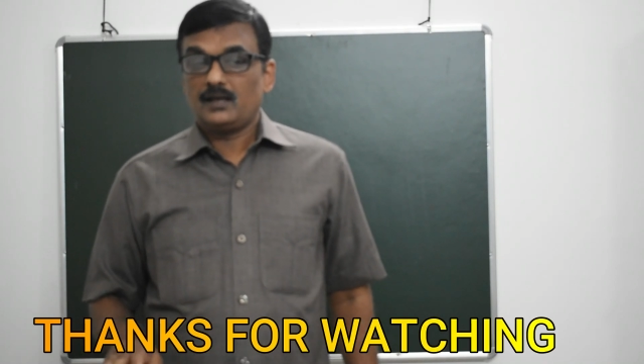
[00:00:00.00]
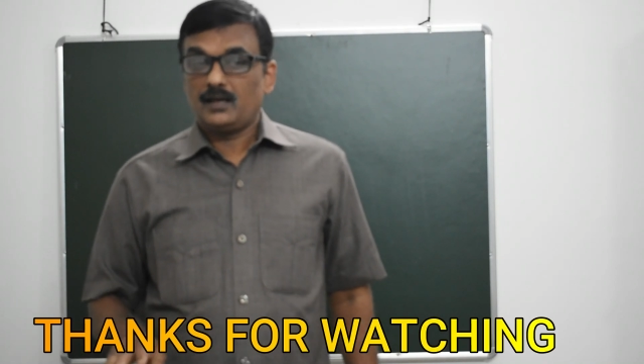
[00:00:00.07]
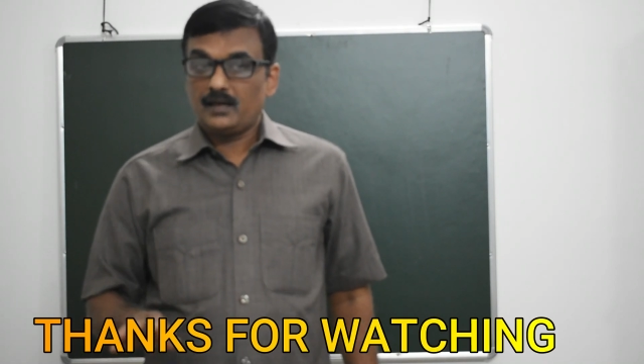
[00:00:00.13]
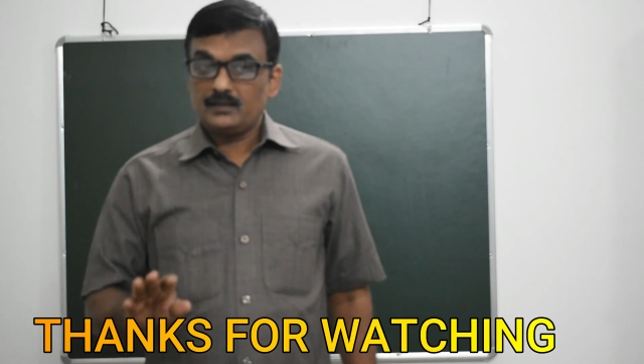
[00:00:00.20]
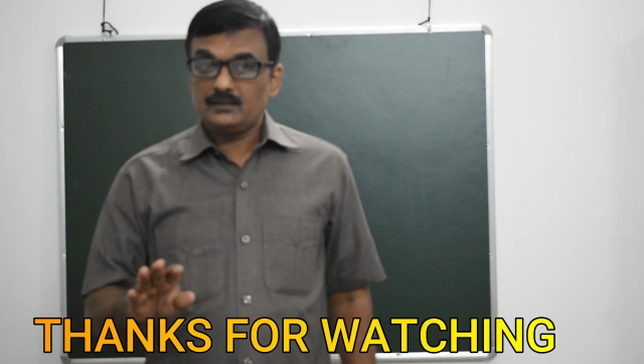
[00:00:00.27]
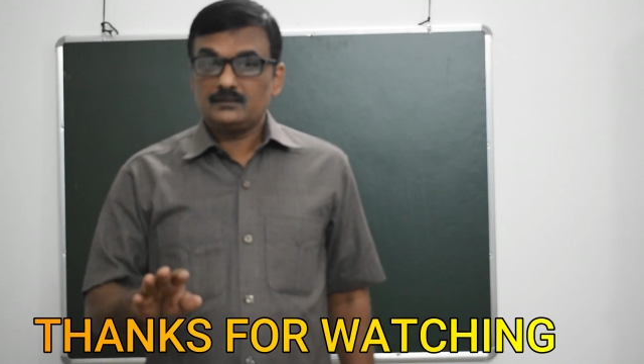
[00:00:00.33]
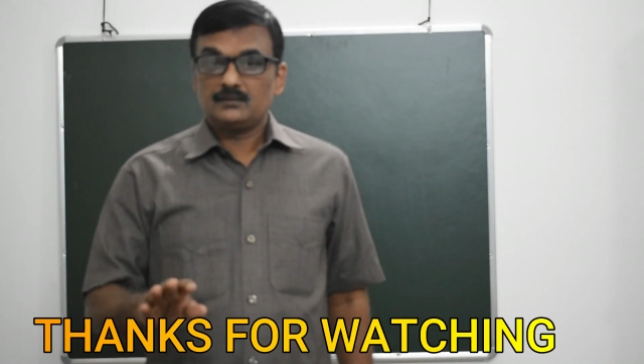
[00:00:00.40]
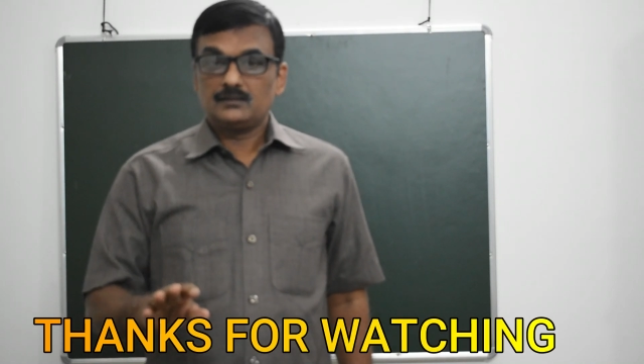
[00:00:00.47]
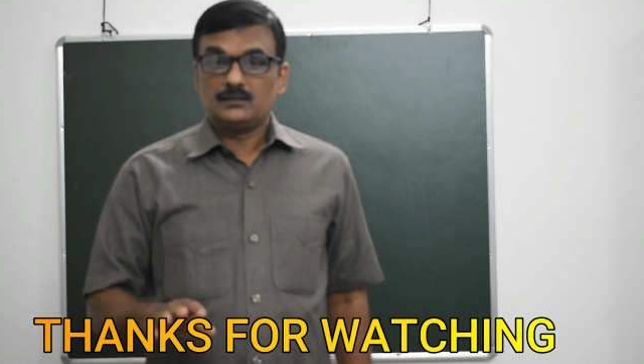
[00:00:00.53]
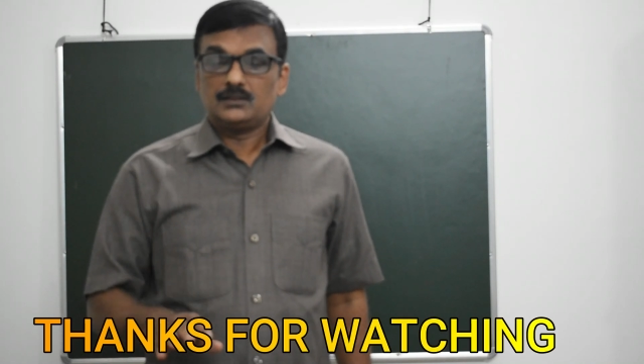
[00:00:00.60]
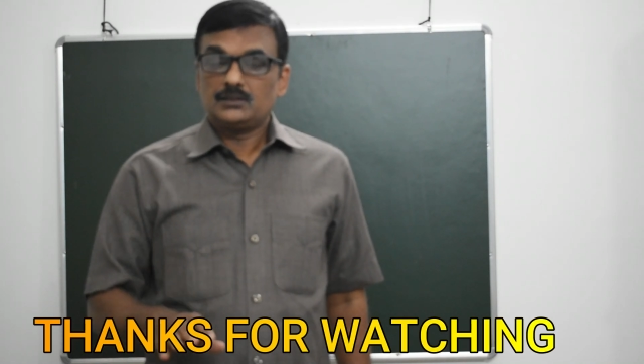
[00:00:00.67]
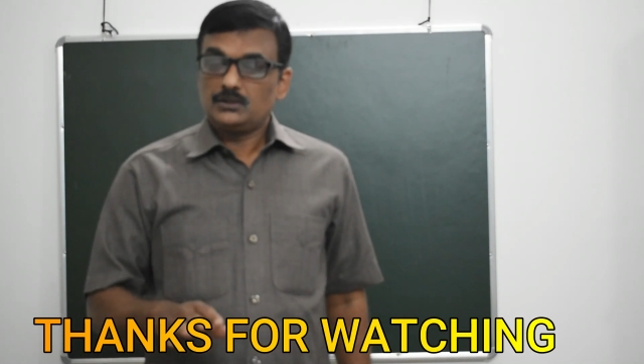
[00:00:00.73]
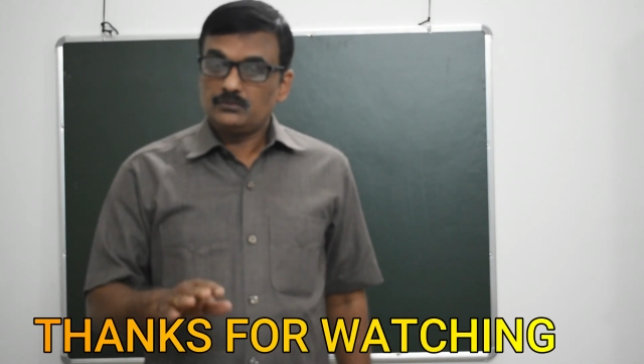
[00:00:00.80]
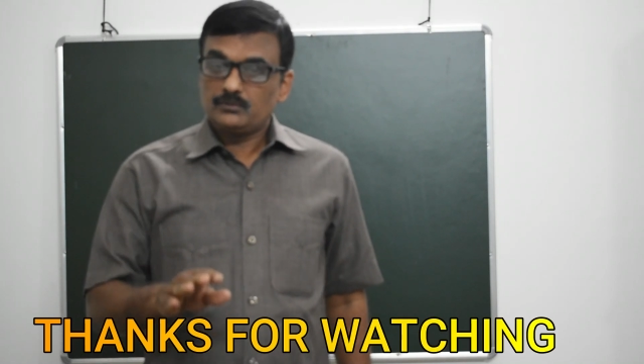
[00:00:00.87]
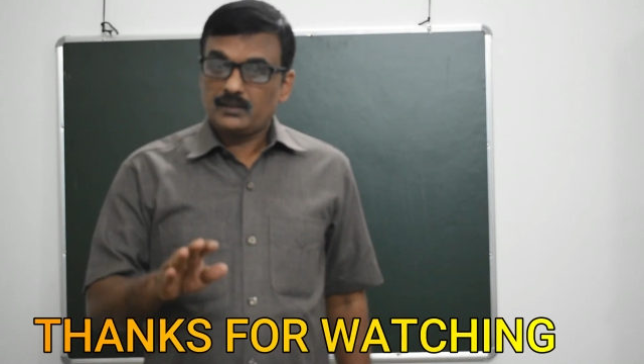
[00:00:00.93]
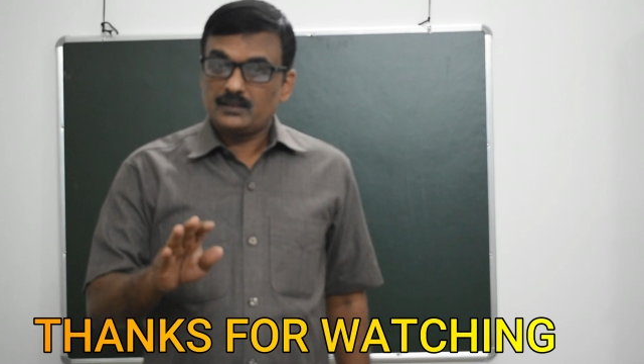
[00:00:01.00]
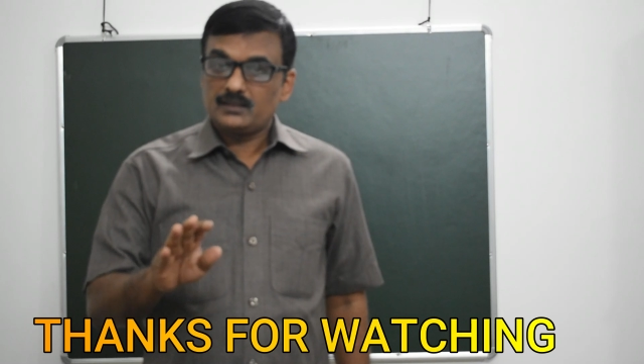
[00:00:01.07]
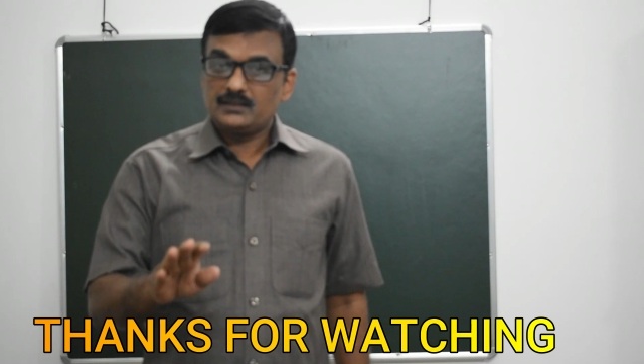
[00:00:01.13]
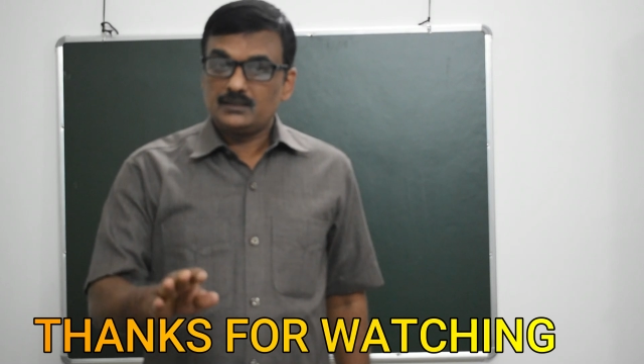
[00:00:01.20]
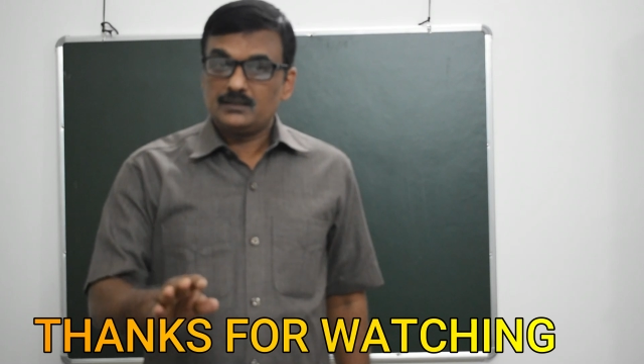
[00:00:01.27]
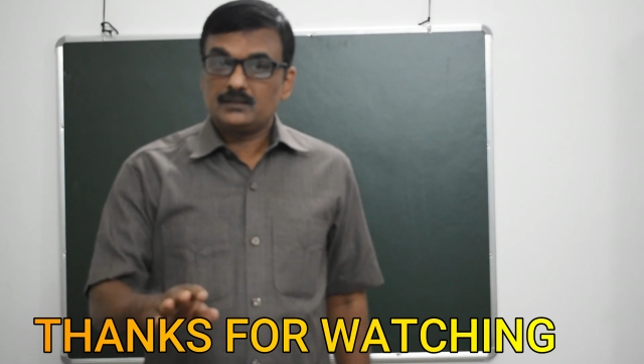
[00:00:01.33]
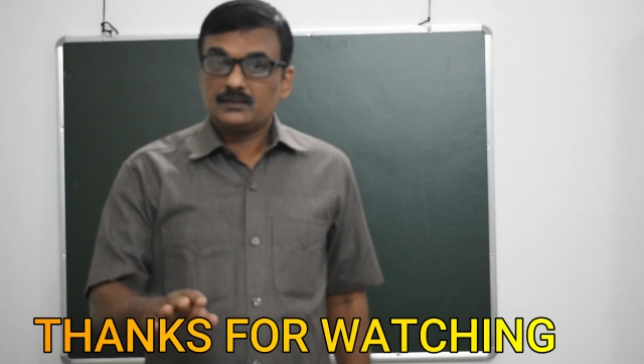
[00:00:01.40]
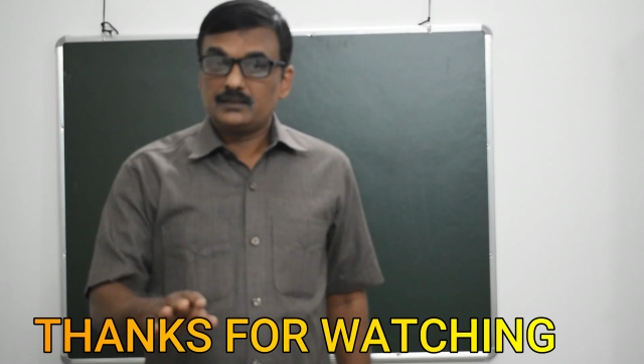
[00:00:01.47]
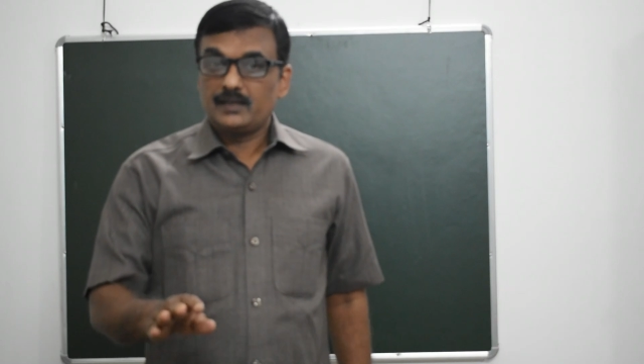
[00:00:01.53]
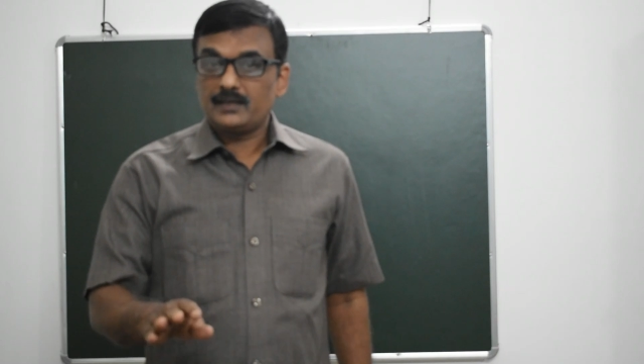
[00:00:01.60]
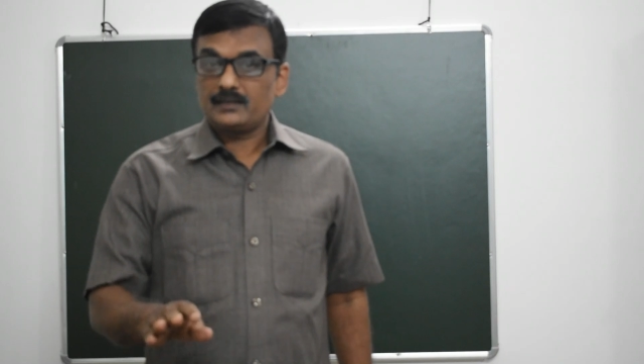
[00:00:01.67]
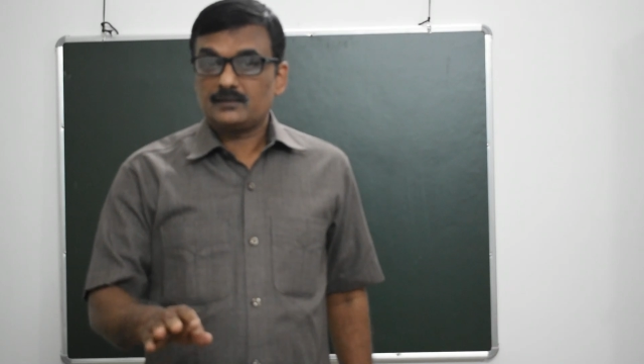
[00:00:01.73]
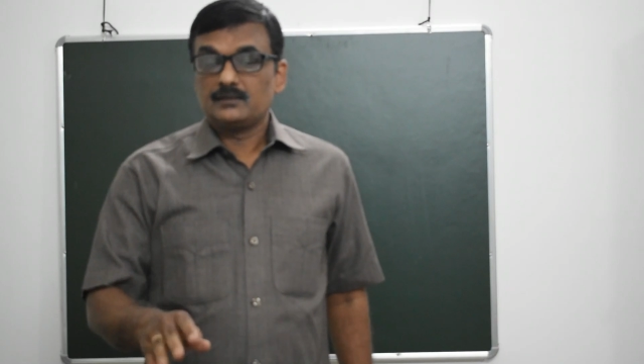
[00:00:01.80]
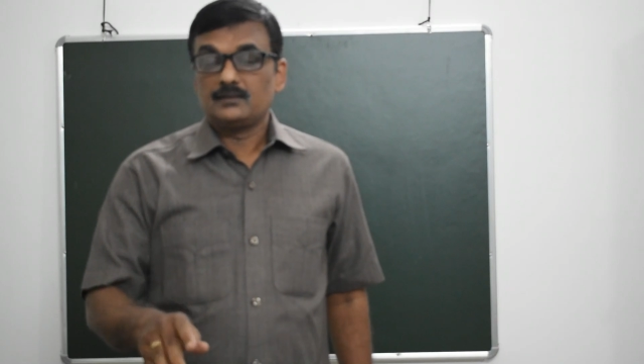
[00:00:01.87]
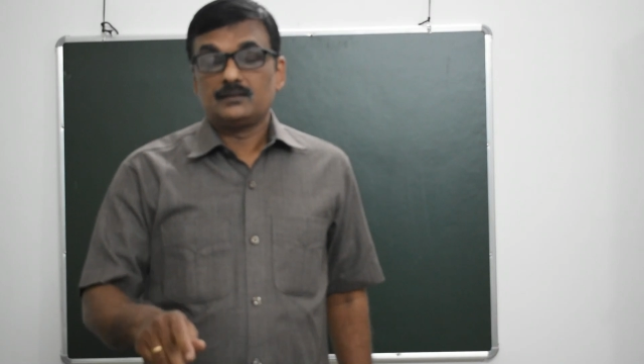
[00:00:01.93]
and you can
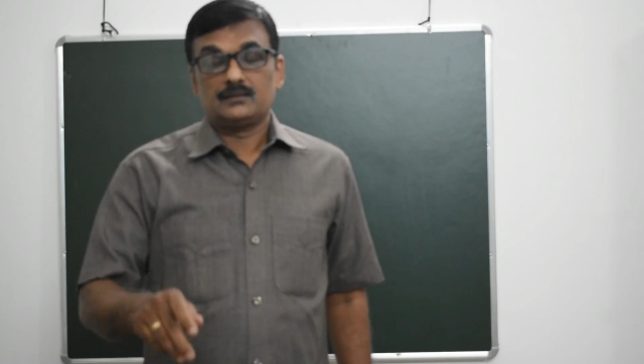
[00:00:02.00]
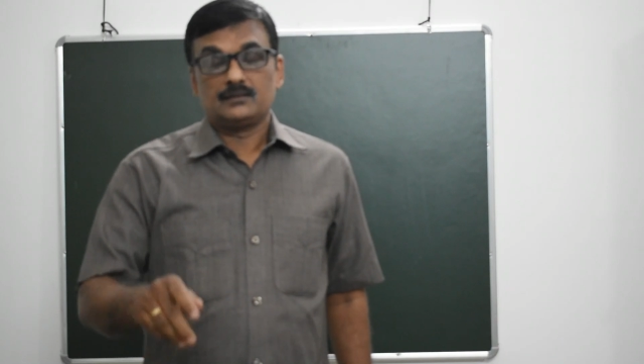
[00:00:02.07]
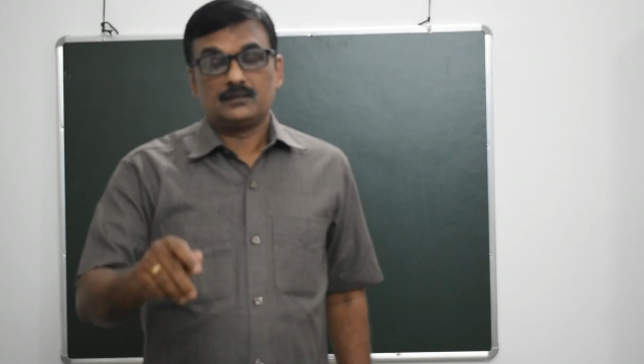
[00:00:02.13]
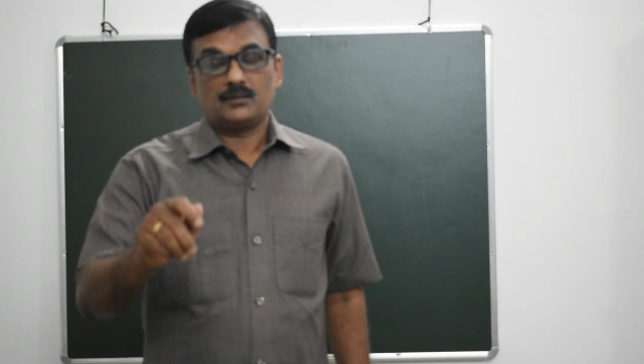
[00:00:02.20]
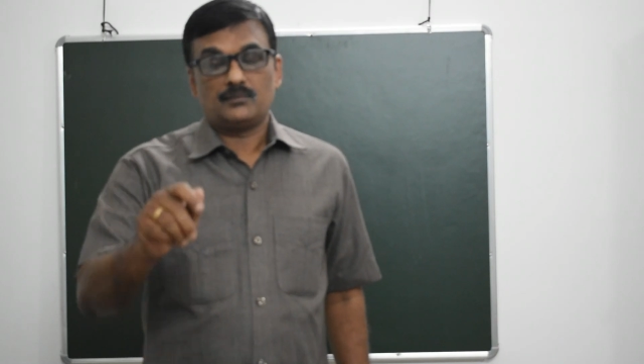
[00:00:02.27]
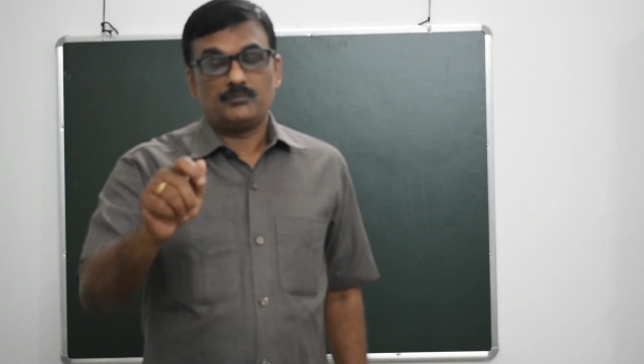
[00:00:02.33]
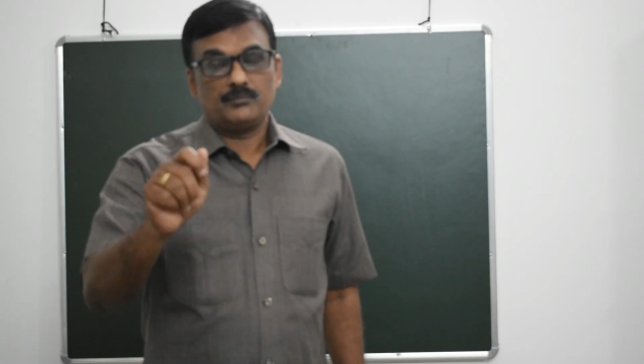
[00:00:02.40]
get the